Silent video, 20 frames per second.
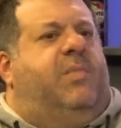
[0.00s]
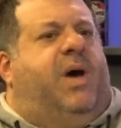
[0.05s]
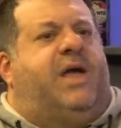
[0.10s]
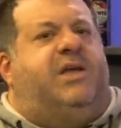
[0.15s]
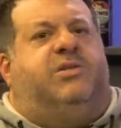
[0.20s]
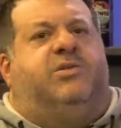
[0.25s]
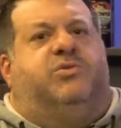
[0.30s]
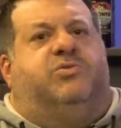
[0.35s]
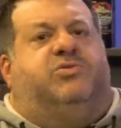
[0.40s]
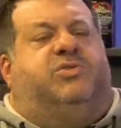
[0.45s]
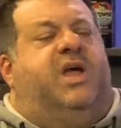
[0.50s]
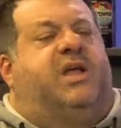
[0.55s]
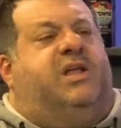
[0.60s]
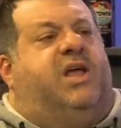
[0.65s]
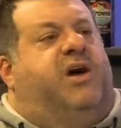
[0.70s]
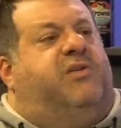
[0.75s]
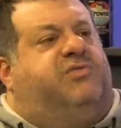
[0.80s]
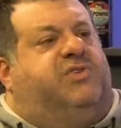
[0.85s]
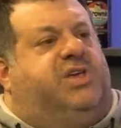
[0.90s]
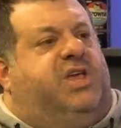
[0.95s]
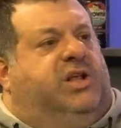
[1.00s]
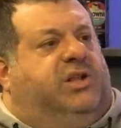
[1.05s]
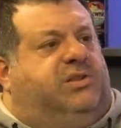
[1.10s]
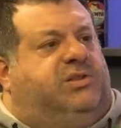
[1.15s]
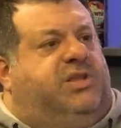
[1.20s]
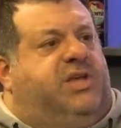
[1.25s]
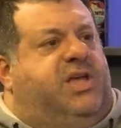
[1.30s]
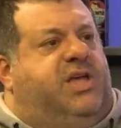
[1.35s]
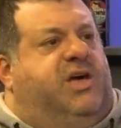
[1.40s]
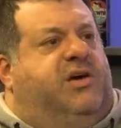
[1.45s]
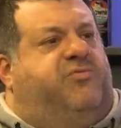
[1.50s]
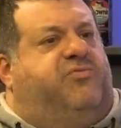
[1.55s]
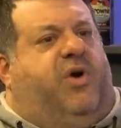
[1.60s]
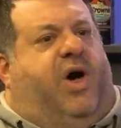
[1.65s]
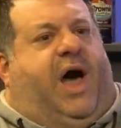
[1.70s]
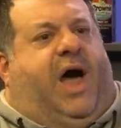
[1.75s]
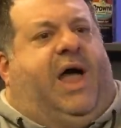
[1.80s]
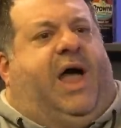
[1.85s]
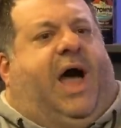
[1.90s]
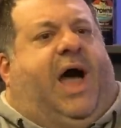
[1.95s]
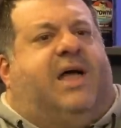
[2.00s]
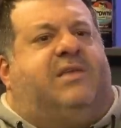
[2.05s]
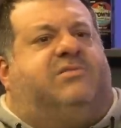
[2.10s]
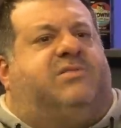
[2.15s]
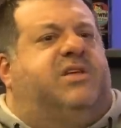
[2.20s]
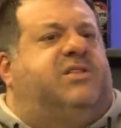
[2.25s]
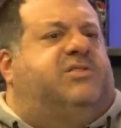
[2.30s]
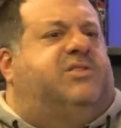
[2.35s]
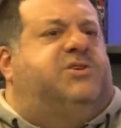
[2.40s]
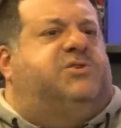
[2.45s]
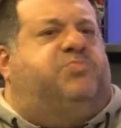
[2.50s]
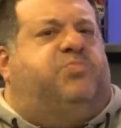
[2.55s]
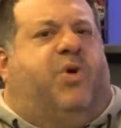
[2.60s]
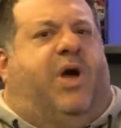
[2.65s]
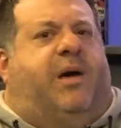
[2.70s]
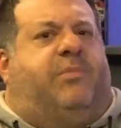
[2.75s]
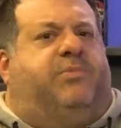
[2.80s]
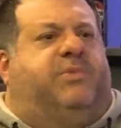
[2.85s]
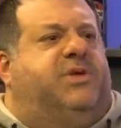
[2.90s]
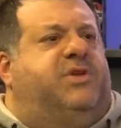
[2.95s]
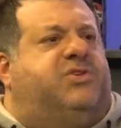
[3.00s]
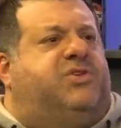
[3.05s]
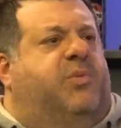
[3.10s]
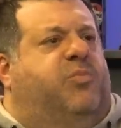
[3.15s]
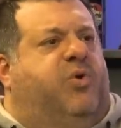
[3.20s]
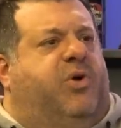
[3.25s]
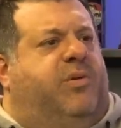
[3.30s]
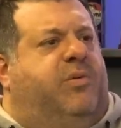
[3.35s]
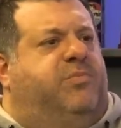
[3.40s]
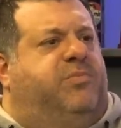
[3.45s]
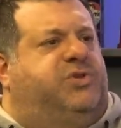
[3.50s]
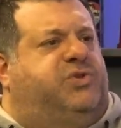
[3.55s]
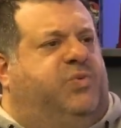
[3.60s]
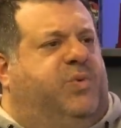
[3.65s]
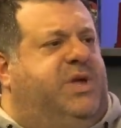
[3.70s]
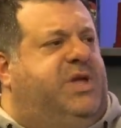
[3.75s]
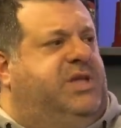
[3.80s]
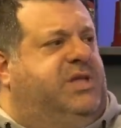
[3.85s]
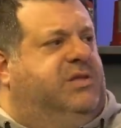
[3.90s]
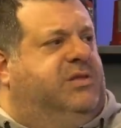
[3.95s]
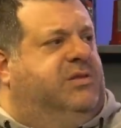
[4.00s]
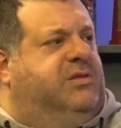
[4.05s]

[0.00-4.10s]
Am I guilty of? I think there's probably somewhere in between.